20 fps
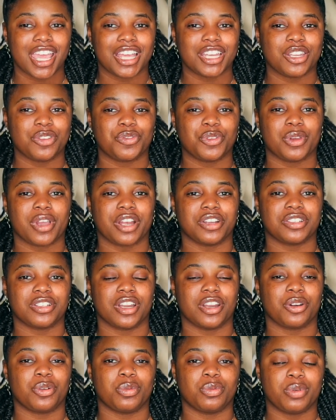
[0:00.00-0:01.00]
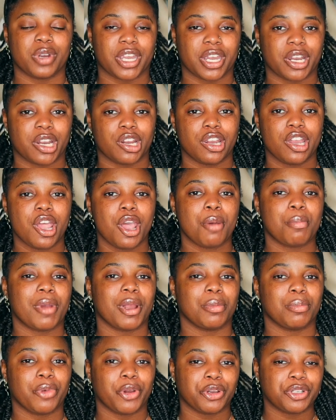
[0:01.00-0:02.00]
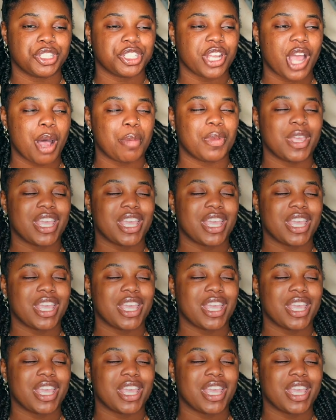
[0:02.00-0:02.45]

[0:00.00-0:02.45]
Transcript: if you guys are not aware, my merch shop